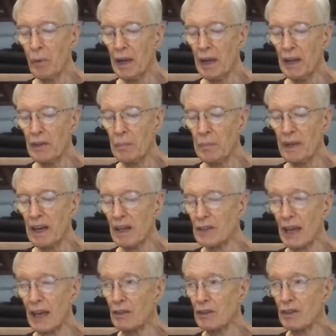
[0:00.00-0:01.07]
either because
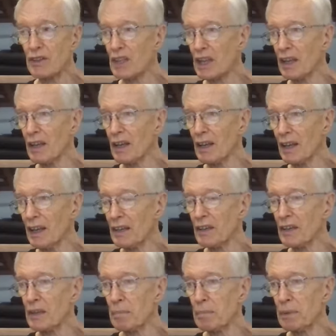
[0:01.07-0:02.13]
I could see
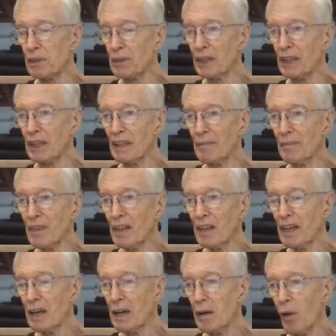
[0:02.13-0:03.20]
into the building
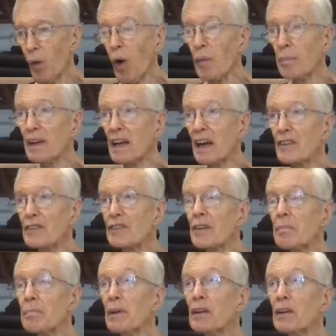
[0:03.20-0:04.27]
or because
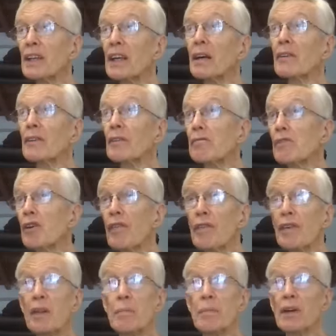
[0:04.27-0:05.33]
the building, the roof
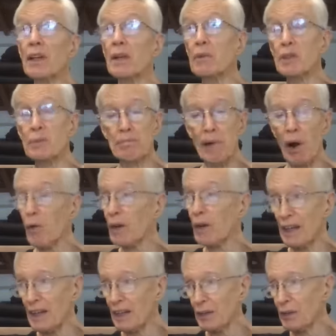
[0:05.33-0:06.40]
of the building was
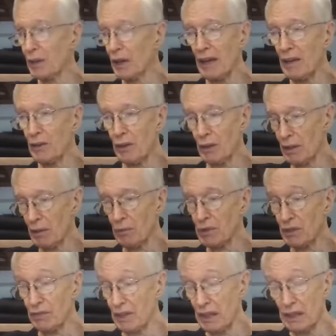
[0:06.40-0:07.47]
broken and you, you, it
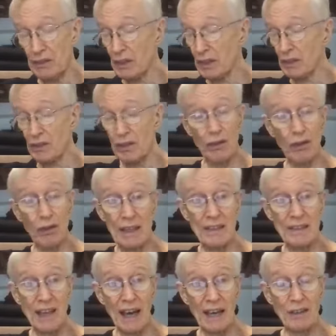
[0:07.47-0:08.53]
was easy to look
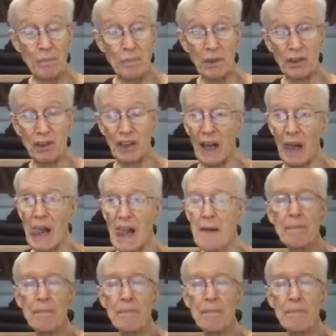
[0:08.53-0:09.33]
inside the building.